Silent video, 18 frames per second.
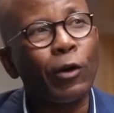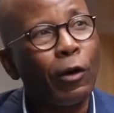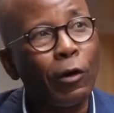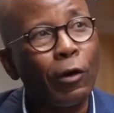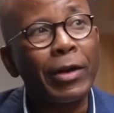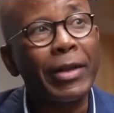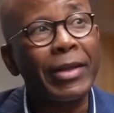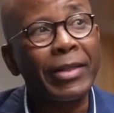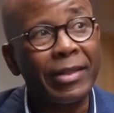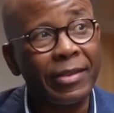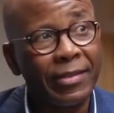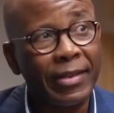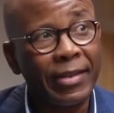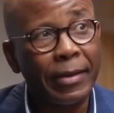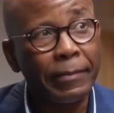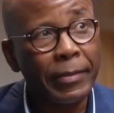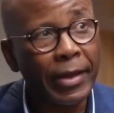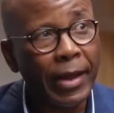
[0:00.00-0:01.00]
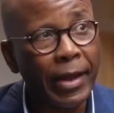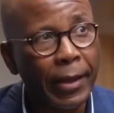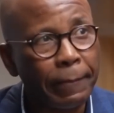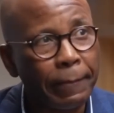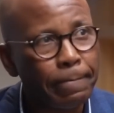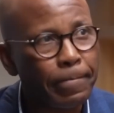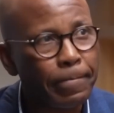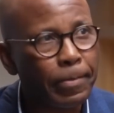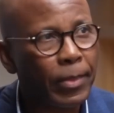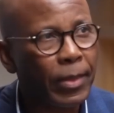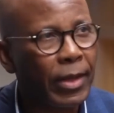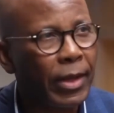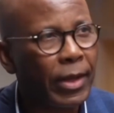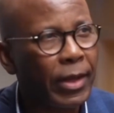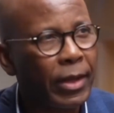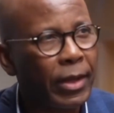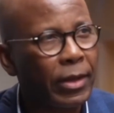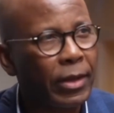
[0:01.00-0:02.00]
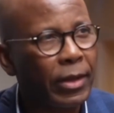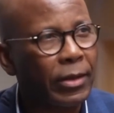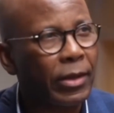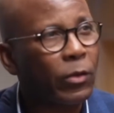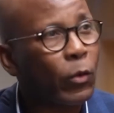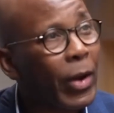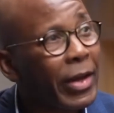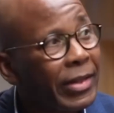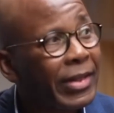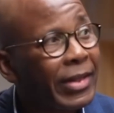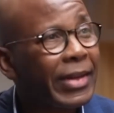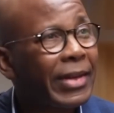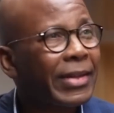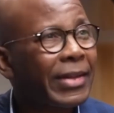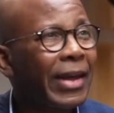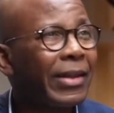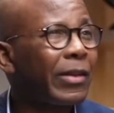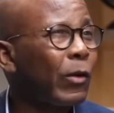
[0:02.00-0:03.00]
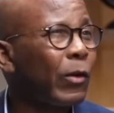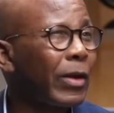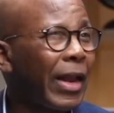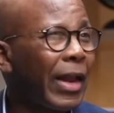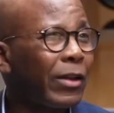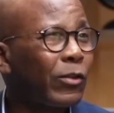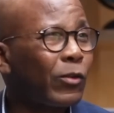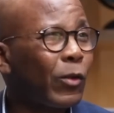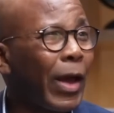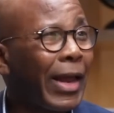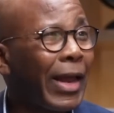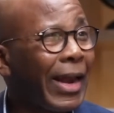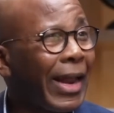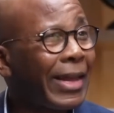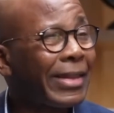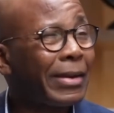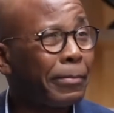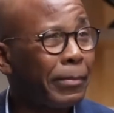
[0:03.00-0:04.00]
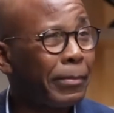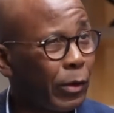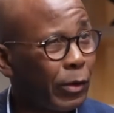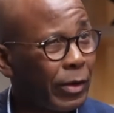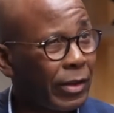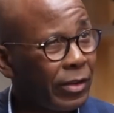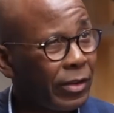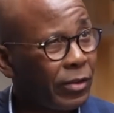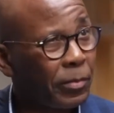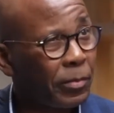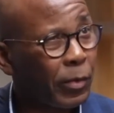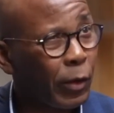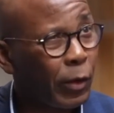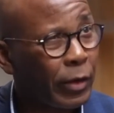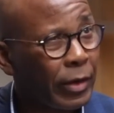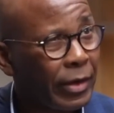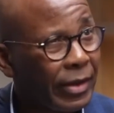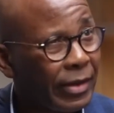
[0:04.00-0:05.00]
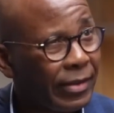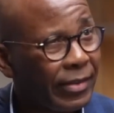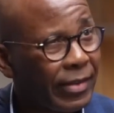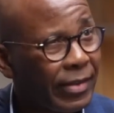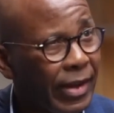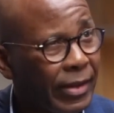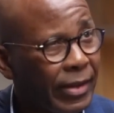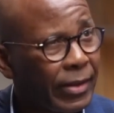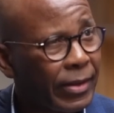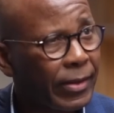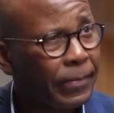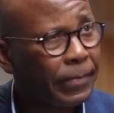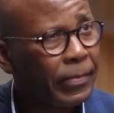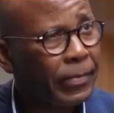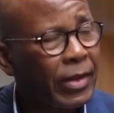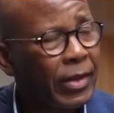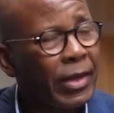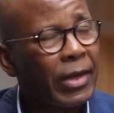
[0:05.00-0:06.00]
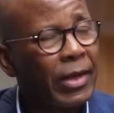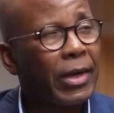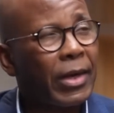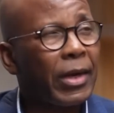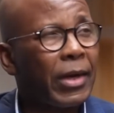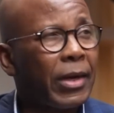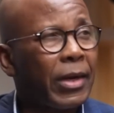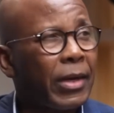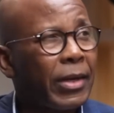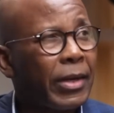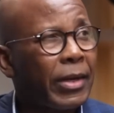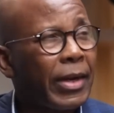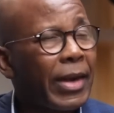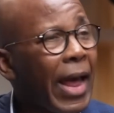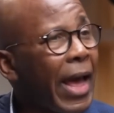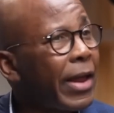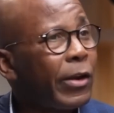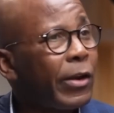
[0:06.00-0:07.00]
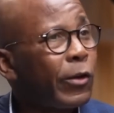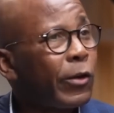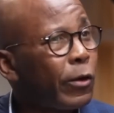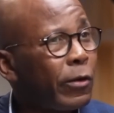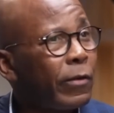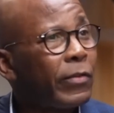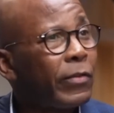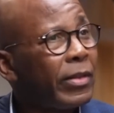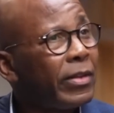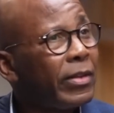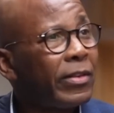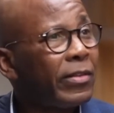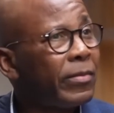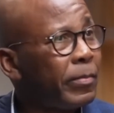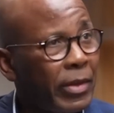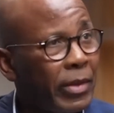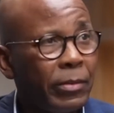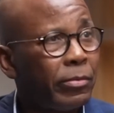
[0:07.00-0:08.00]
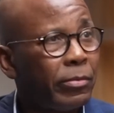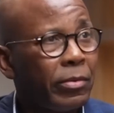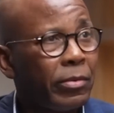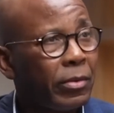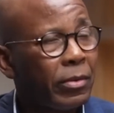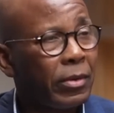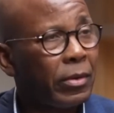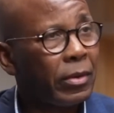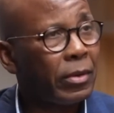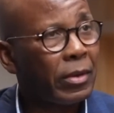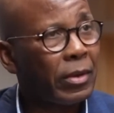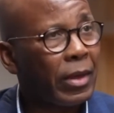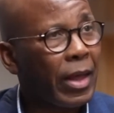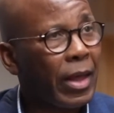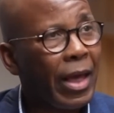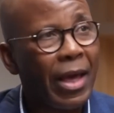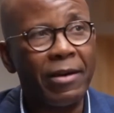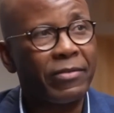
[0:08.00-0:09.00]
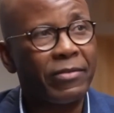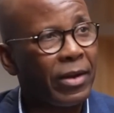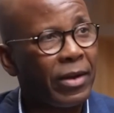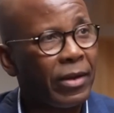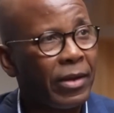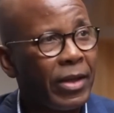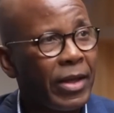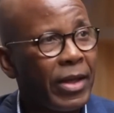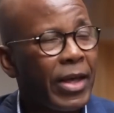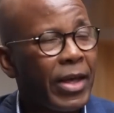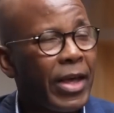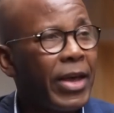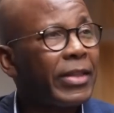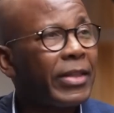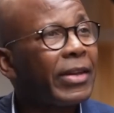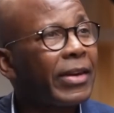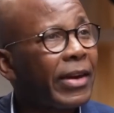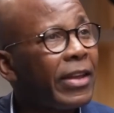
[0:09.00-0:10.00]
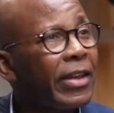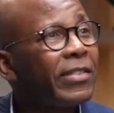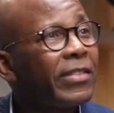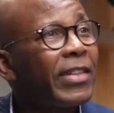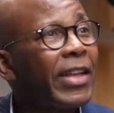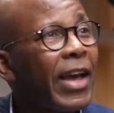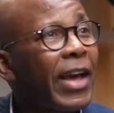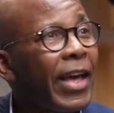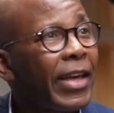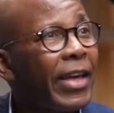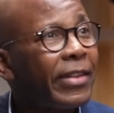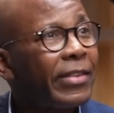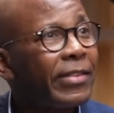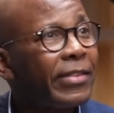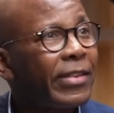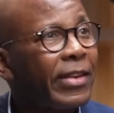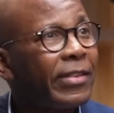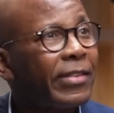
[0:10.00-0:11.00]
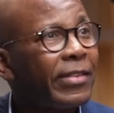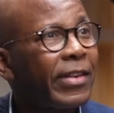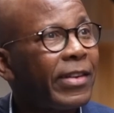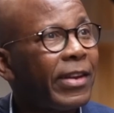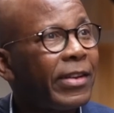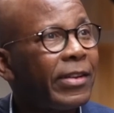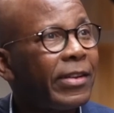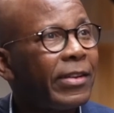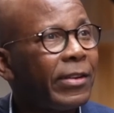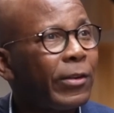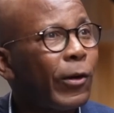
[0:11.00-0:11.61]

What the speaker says: all at the same time. The one thing that I would like to highlight about this point is that none of these people ever had raised their hands and said,